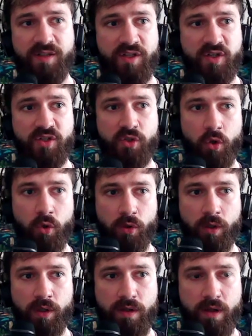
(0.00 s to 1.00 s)

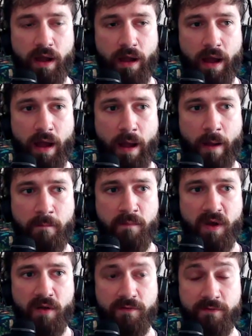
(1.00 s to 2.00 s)
digital
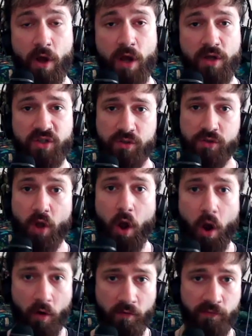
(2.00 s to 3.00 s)
versions
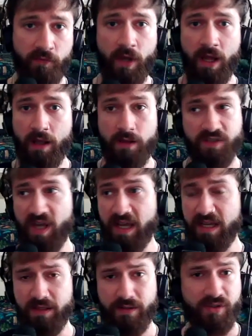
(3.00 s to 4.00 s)
of,
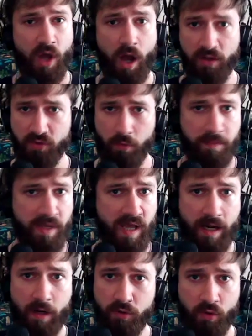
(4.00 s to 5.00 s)
say, guitars or
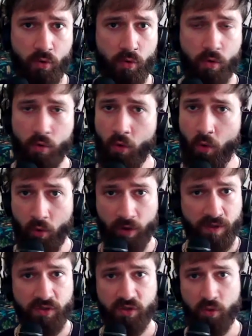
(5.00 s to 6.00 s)
pianos or
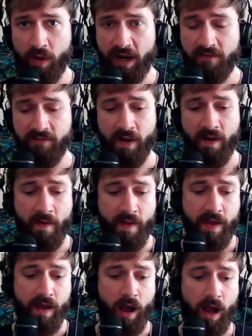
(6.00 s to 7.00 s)
organs or whatever,
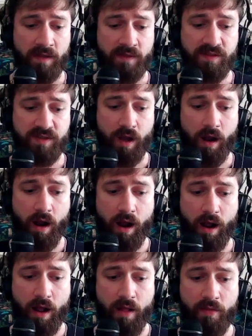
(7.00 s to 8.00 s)
and
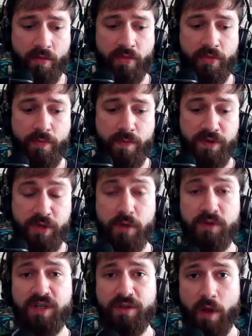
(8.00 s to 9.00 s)

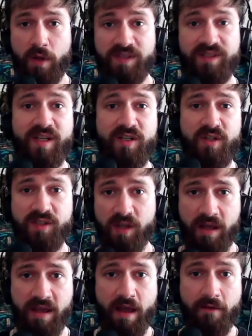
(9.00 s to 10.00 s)
using those
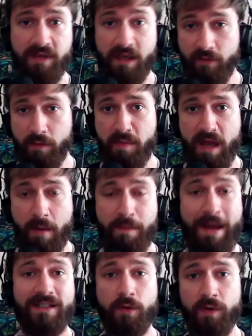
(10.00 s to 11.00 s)
digitally have given me a
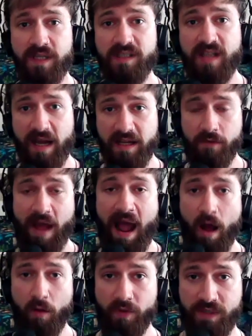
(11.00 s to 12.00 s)
better understanding of
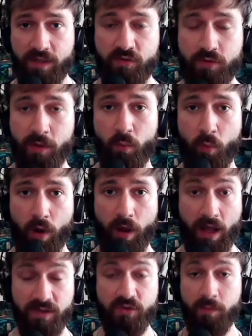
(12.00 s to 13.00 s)
how those
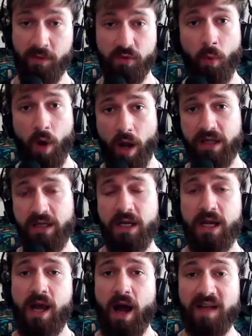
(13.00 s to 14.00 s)
instruments work.
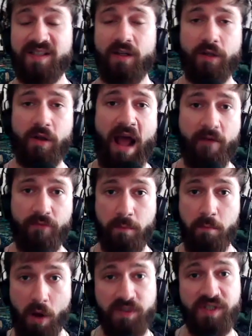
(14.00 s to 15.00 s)
I still don't have the
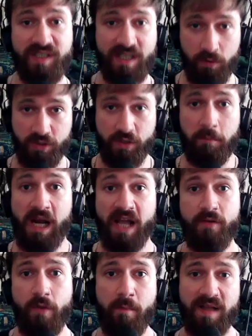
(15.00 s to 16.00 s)
motor skills to
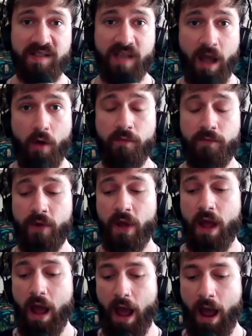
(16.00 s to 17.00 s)
play them myself,
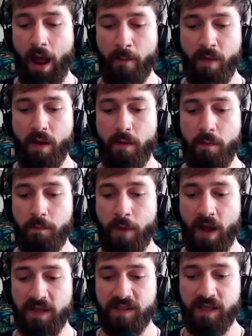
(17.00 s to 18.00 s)

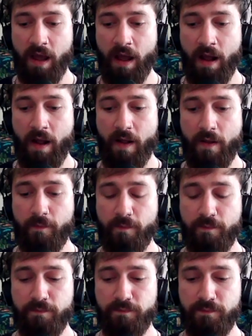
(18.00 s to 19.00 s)
but
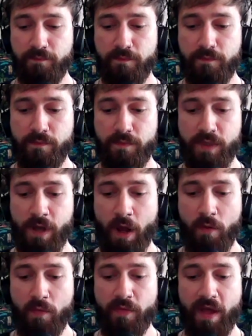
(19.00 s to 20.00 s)

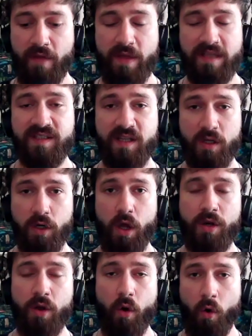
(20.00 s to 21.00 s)
there's still
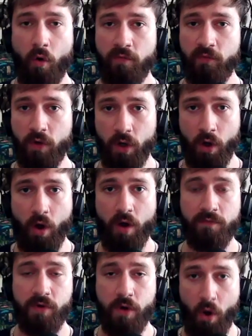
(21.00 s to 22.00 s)
an awful lot
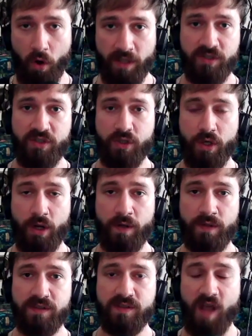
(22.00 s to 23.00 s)
of knowledge
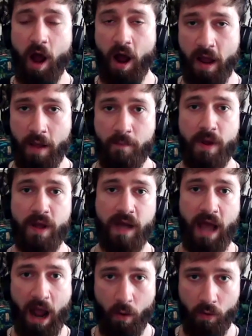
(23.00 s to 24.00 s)
and time and
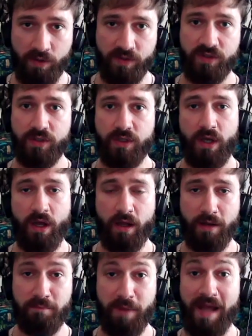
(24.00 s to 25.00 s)
hours
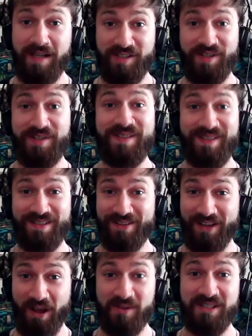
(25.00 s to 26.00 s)
and patience that
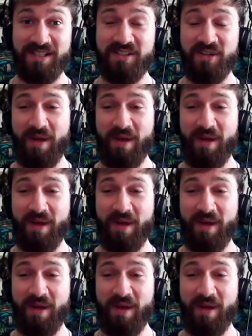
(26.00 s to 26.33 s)
goes into